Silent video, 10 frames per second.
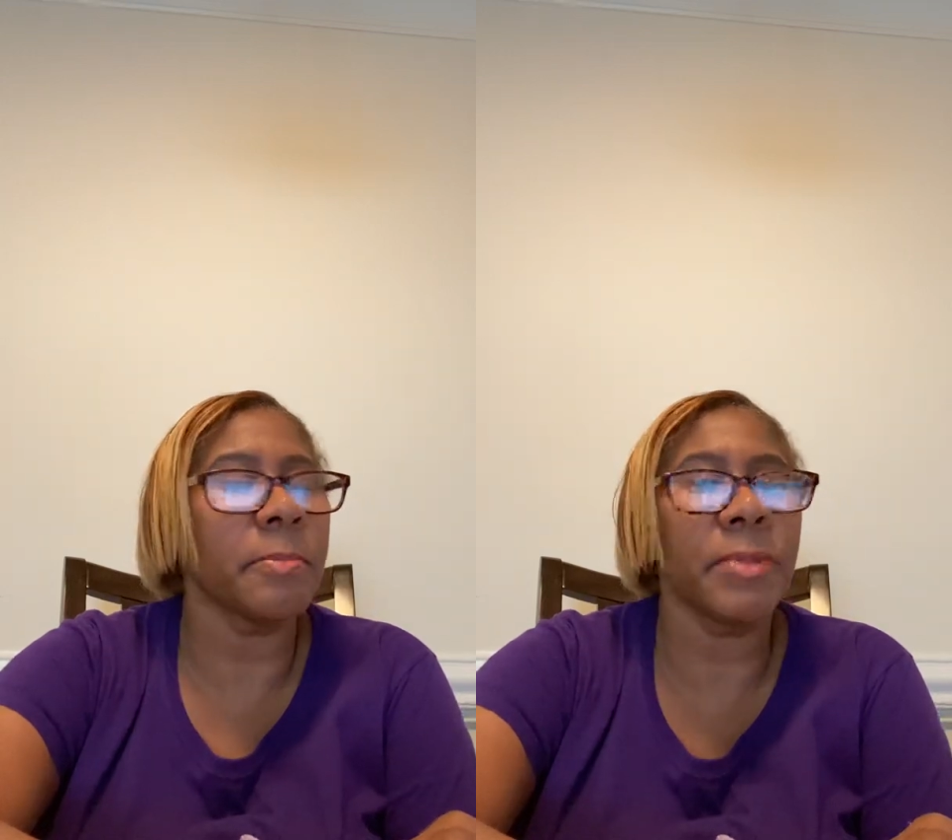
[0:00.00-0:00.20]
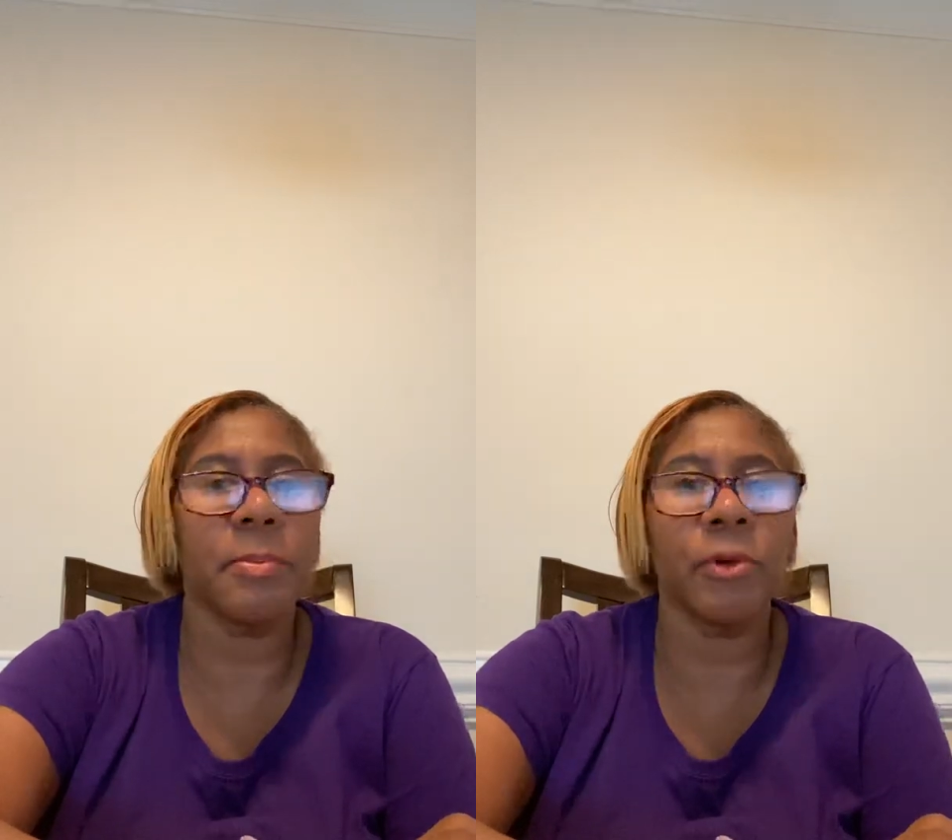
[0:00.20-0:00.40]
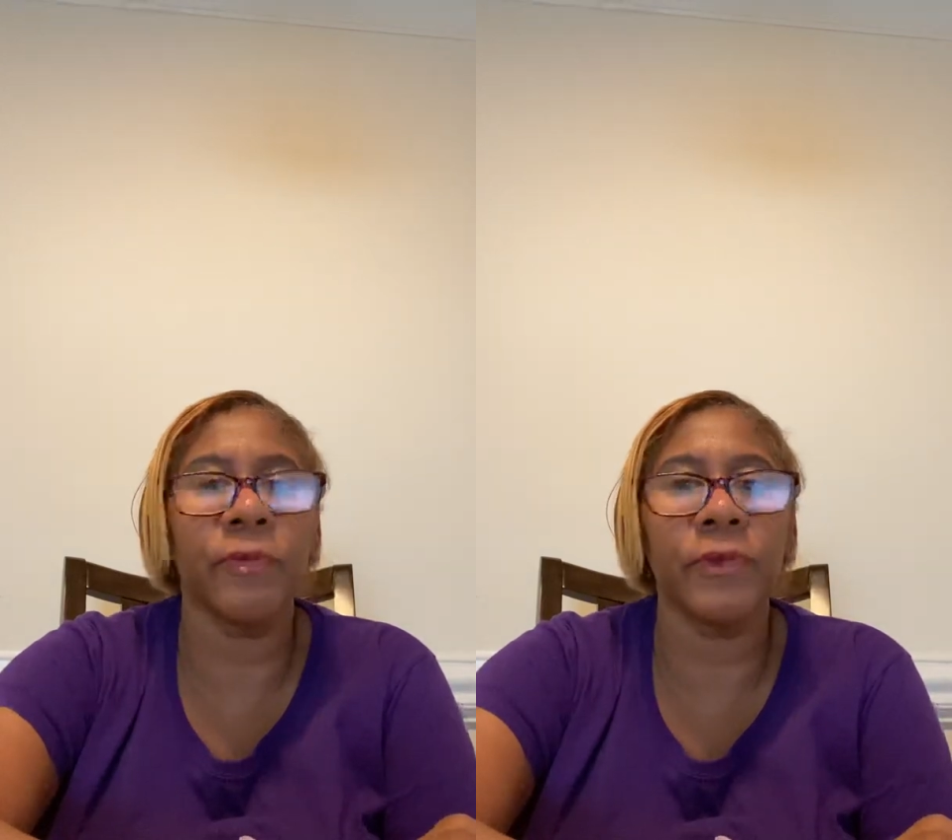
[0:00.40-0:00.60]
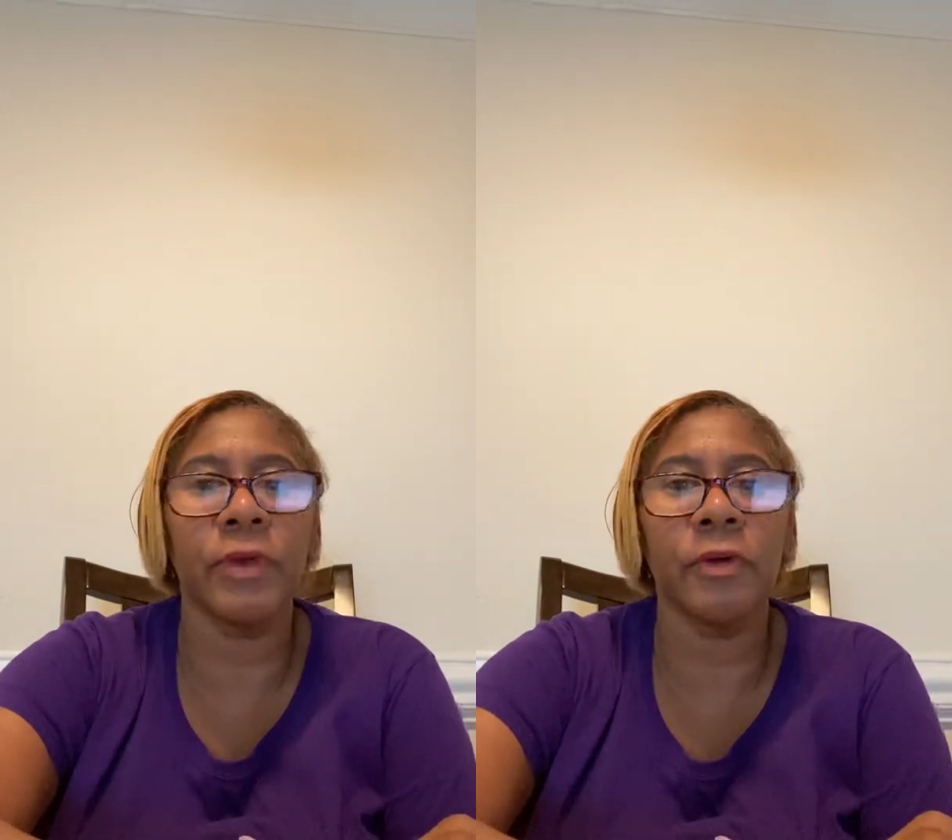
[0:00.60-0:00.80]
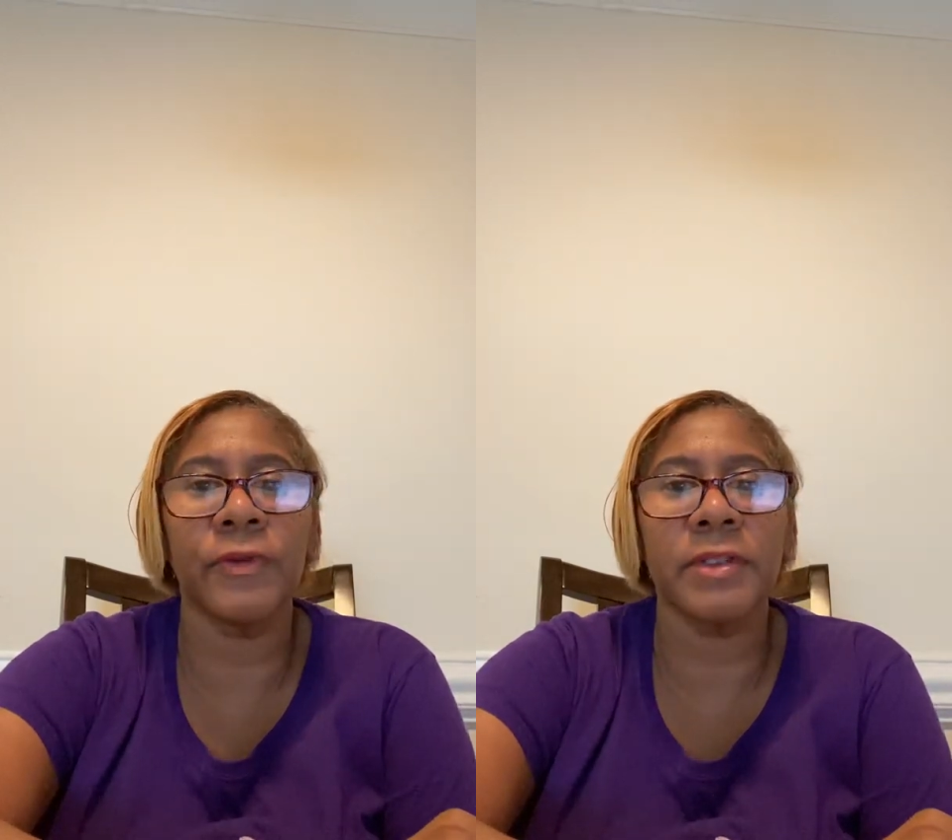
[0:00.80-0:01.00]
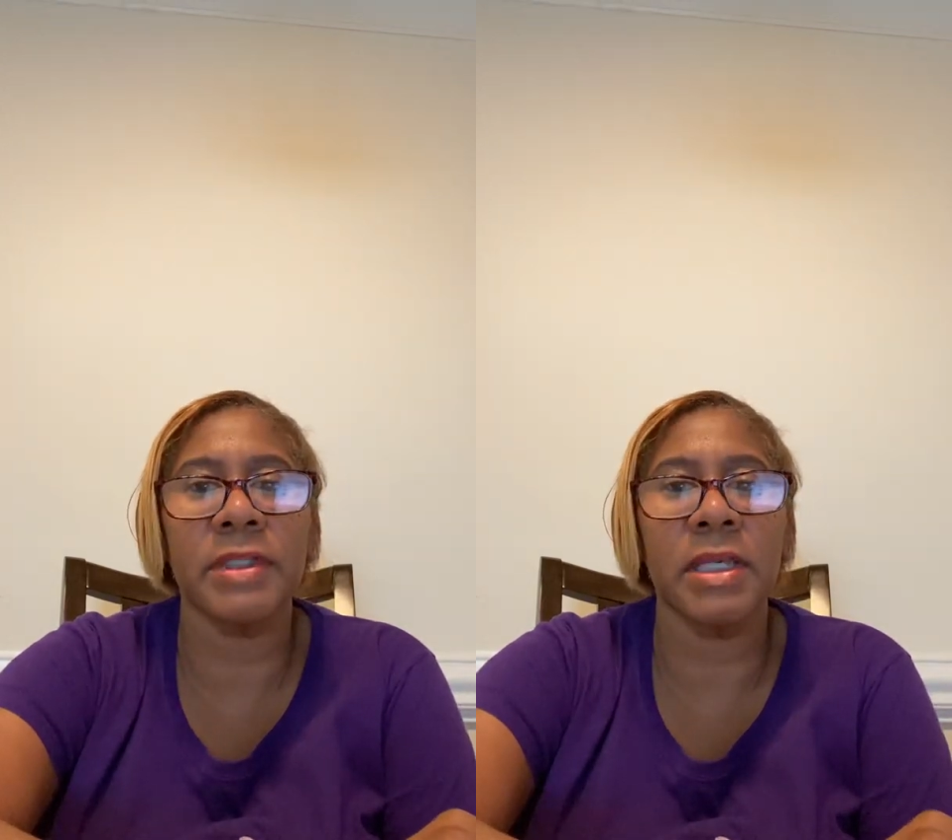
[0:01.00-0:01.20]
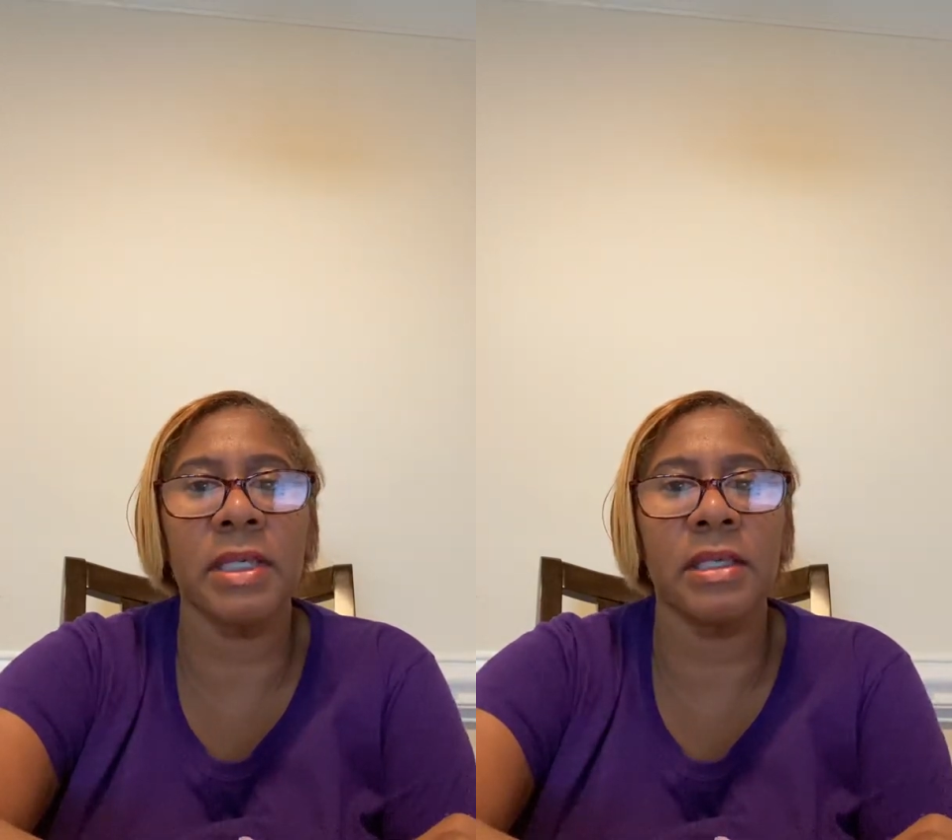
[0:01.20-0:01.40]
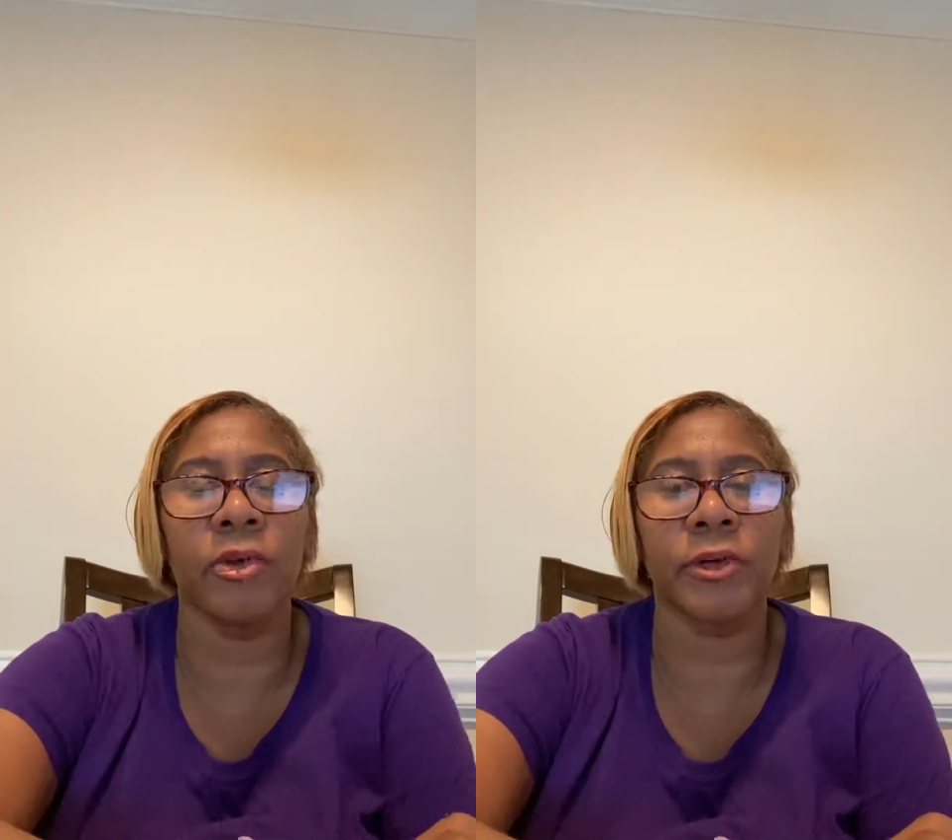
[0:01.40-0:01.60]
people feel
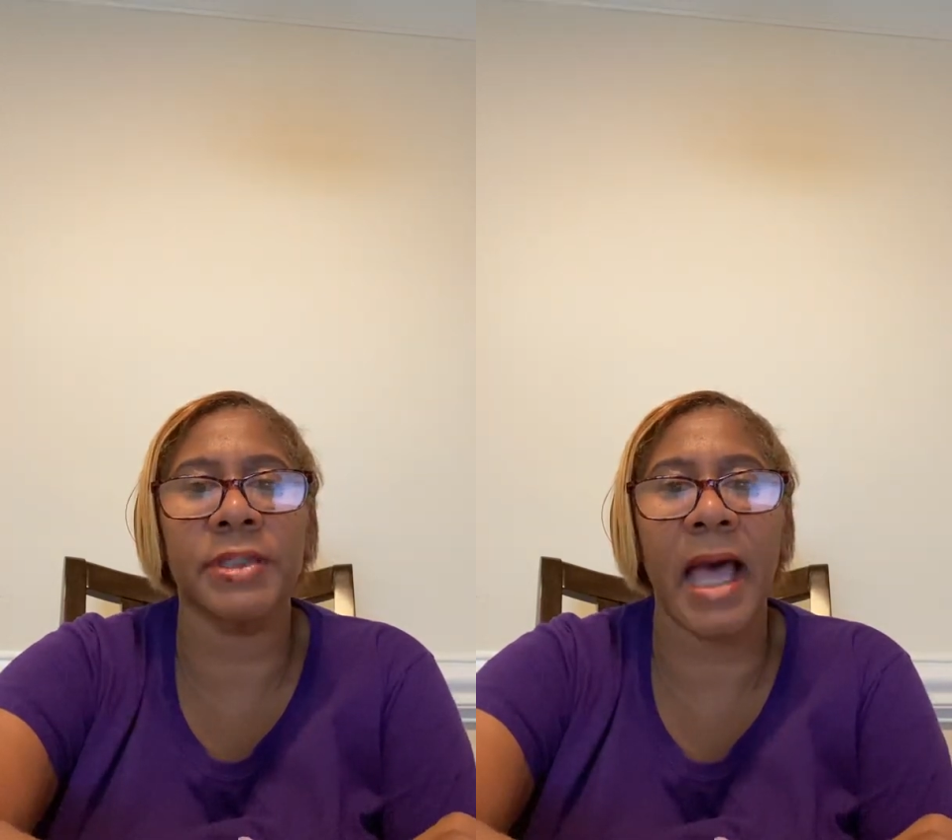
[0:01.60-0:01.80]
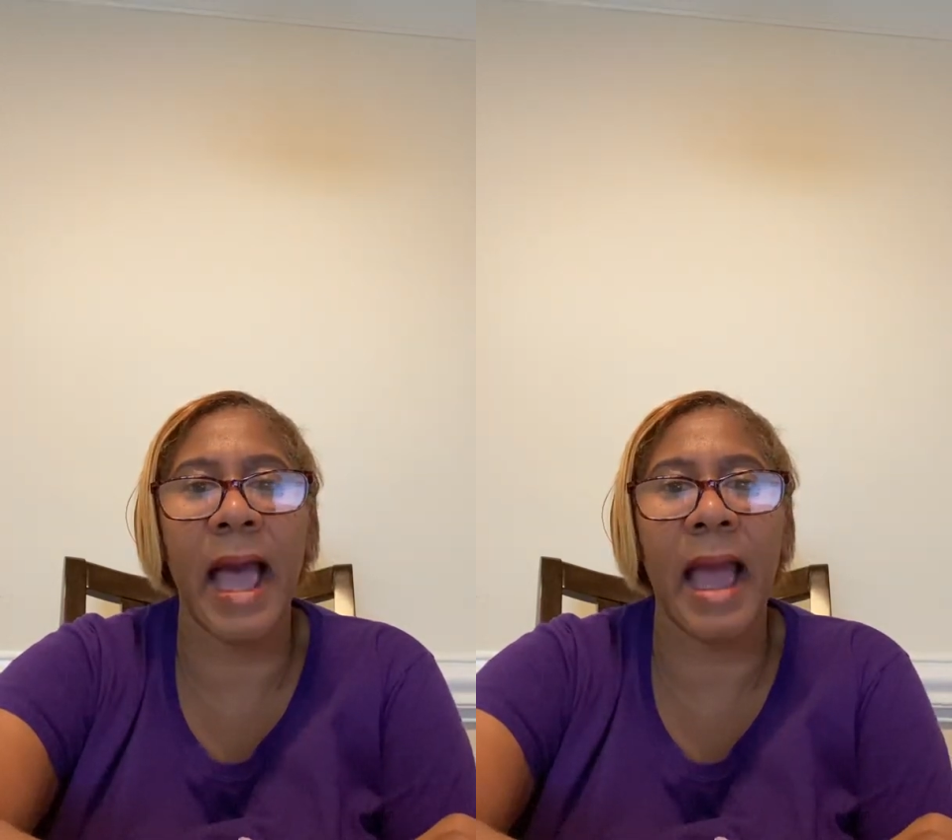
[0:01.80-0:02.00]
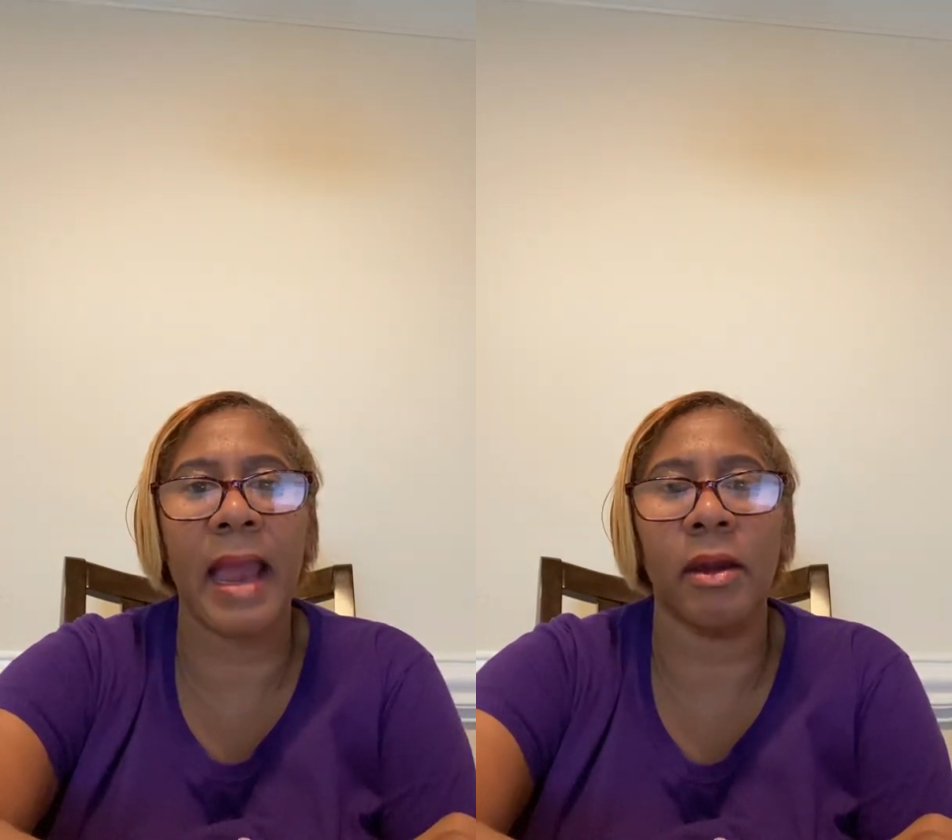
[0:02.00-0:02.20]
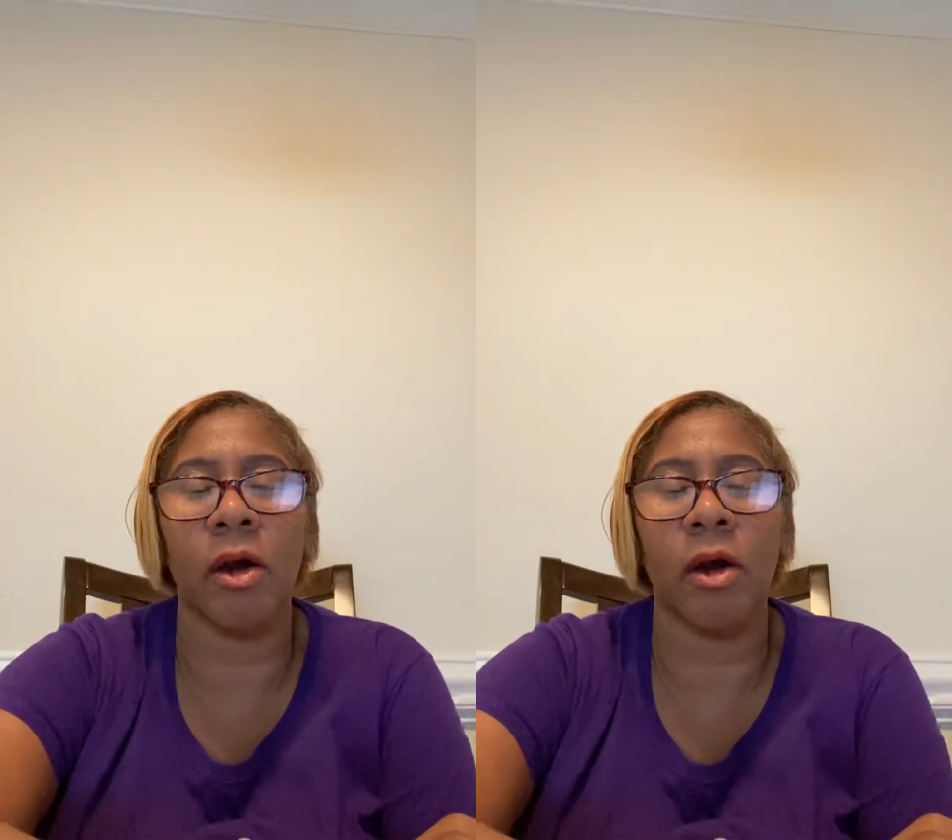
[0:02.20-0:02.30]
fatigue or tired,